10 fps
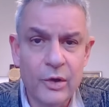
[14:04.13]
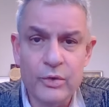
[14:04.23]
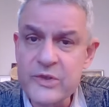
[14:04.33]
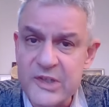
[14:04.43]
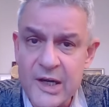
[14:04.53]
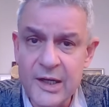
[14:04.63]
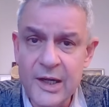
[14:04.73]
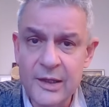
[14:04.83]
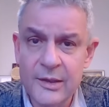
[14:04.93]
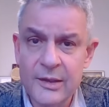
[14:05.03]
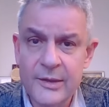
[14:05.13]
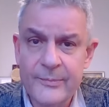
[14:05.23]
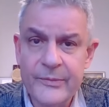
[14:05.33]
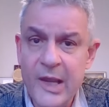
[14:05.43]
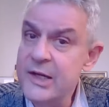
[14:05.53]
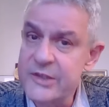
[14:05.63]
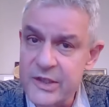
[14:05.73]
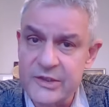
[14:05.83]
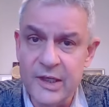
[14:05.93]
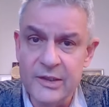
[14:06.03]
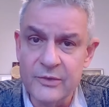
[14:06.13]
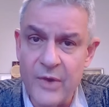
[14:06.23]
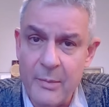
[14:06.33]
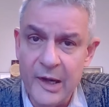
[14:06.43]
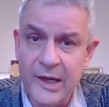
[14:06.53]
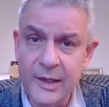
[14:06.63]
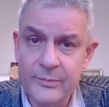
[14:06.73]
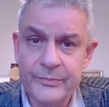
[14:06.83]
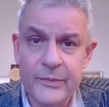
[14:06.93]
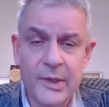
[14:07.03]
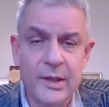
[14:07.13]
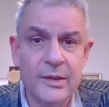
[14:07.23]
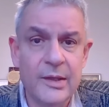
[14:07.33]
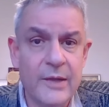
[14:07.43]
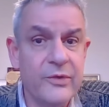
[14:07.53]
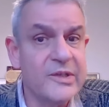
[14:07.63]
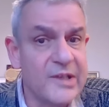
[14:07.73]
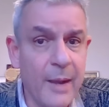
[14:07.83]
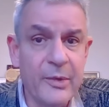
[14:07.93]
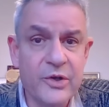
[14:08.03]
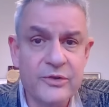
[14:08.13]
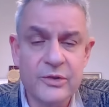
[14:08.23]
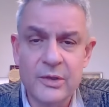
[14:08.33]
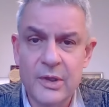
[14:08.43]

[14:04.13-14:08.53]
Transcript: Husseini and his extended family have established